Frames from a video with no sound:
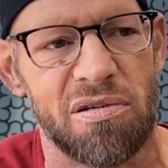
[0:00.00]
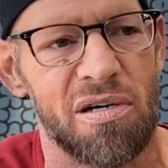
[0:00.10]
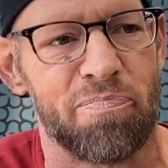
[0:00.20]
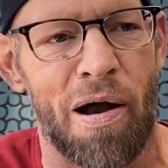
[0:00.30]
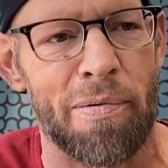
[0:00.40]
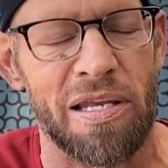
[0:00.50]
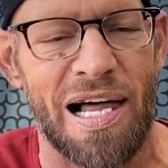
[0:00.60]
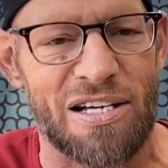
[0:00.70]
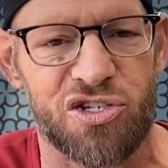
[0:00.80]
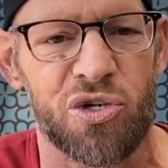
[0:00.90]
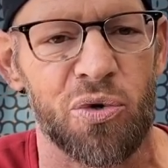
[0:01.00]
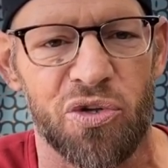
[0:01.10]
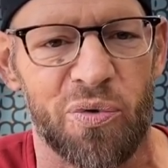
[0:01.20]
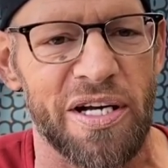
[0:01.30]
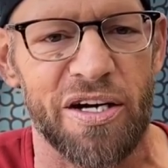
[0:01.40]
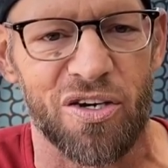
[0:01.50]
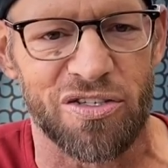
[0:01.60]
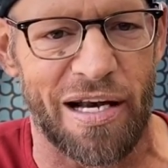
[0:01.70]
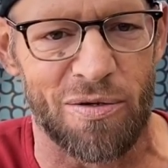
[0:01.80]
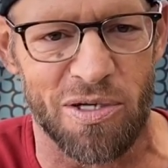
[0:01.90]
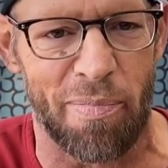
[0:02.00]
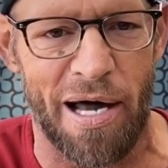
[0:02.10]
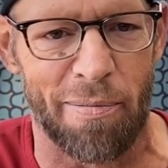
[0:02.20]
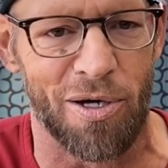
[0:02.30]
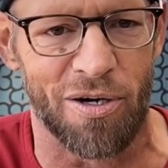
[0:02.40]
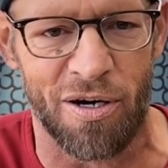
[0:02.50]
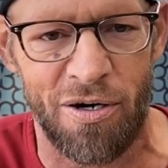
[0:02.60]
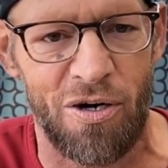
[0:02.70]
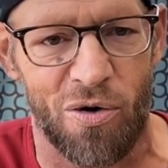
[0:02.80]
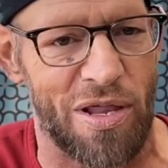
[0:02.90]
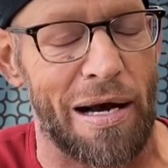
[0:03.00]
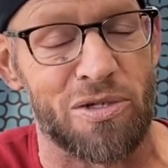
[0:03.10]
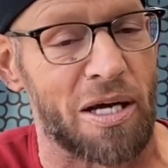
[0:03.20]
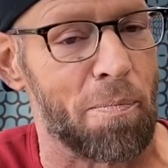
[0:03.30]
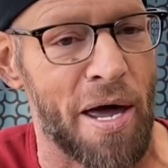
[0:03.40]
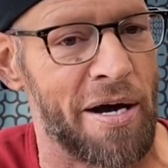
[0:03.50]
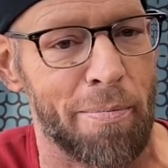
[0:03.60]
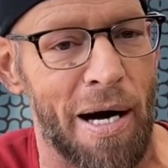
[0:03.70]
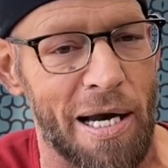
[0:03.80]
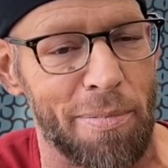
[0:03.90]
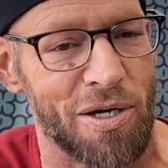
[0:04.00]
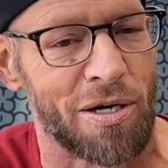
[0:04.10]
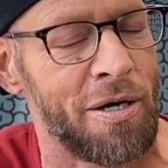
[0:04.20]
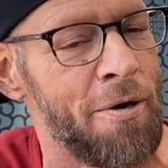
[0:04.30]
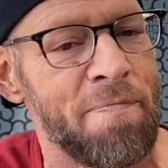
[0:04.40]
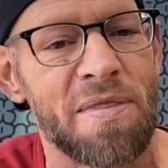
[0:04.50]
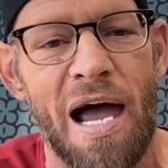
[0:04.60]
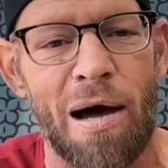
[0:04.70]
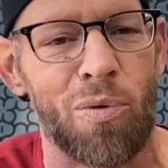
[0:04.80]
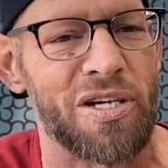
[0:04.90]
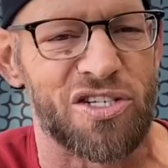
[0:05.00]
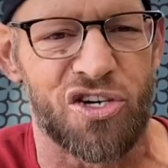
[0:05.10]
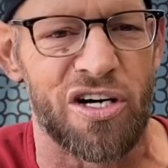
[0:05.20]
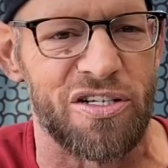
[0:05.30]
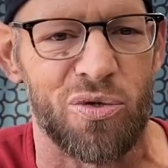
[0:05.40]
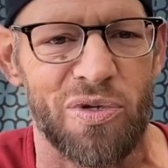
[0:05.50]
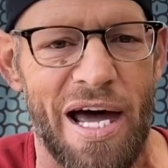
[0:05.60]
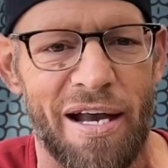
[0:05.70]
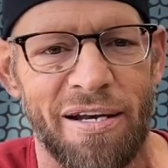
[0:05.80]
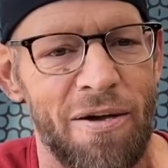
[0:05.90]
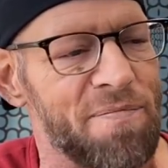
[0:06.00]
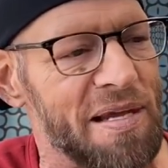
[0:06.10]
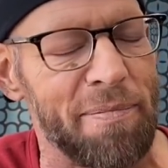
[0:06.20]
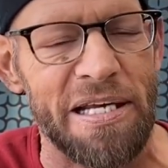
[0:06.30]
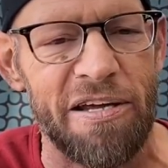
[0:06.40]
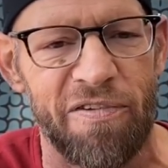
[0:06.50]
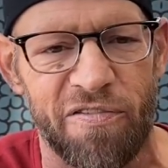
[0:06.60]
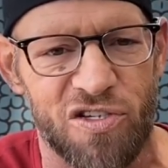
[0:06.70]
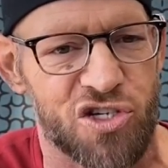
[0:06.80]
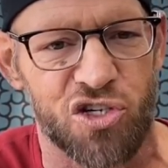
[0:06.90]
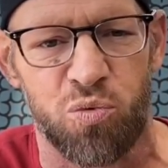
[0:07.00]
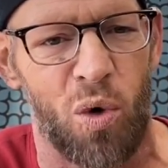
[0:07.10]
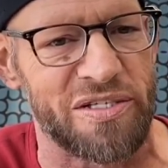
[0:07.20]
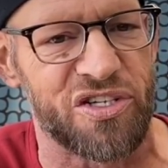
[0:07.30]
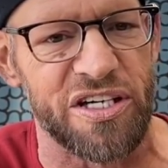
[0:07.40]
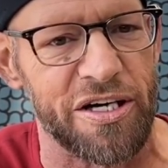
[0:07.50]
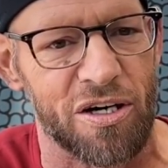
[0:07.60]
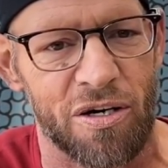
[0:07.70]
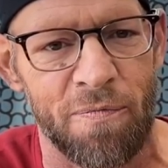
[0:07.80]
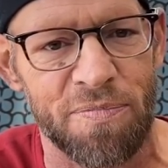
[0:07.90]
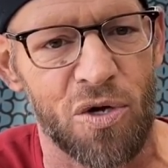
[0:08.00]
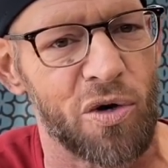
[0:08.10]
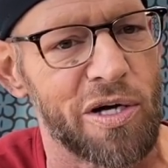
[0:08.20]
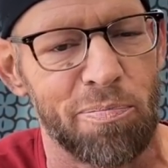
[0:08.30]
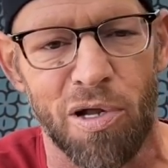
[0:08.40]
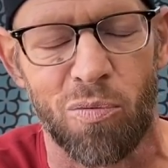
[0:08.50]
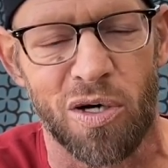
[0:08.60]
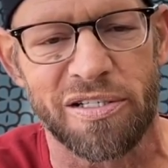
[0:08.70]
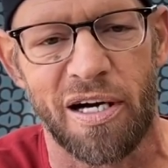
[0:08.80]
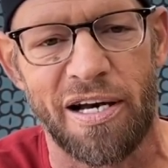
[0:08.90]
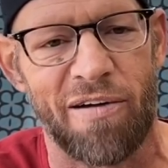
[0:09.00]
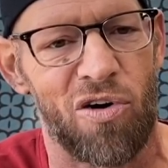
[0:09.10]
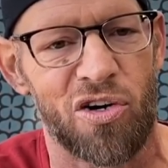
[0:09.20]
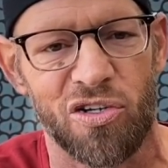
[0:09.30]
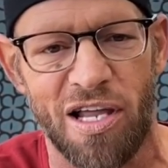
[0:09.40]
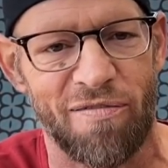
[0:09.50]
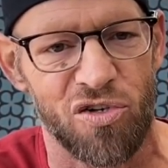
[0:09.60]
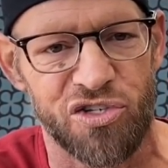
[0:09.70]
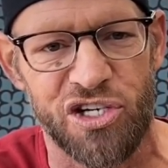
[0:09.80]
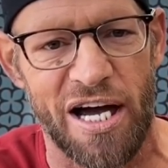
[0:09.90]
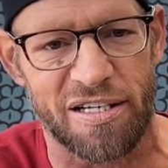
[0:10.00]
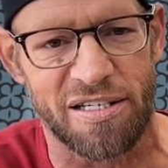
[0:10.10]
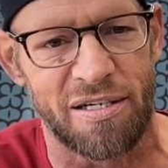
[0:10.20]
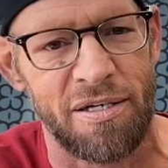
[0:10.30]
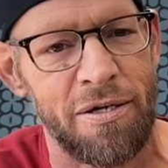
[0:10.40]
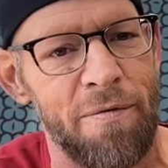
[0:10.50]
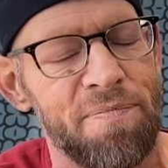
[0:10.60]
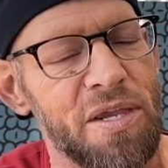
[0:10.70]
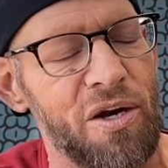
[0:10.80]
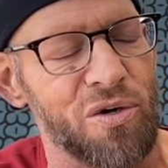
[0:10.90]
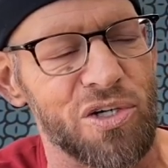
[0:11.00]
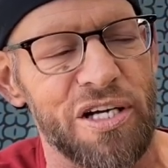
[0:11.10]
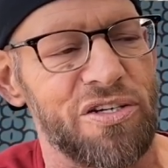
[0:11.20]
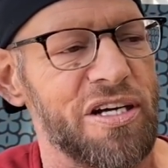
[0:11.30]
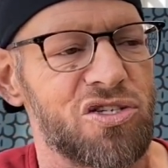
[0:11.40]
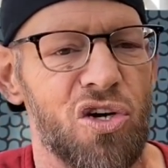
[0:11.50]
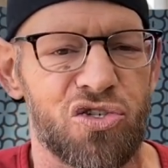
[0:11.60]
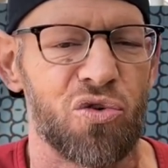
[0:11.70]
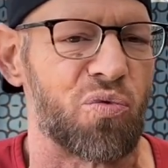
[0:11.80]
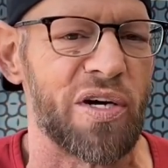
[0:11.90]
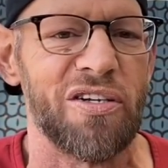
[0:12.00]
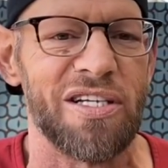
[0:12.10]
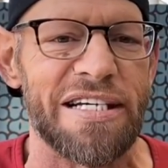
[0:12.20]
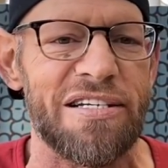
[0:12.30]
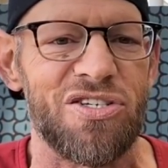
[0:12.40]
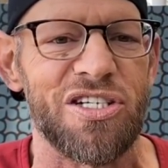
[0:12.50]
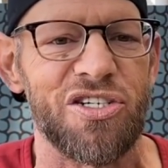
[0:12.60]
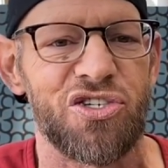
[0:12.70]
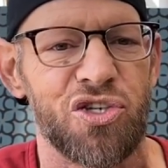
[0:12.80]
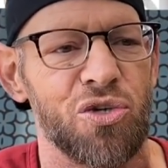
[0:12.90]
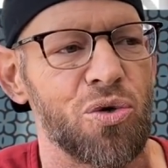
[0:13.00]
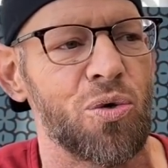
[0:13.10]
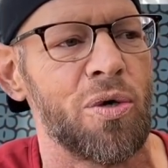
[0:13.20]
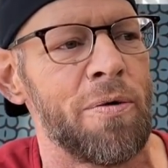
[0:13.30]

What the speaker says: probably the last 2 or 3 years that I was a bodybuilder, or that I was a competitive bodybuilder. I would have started doing that. I mean, even if it's just once a year, go get your blood work done, have all your levels checked. You know, it's also real easy to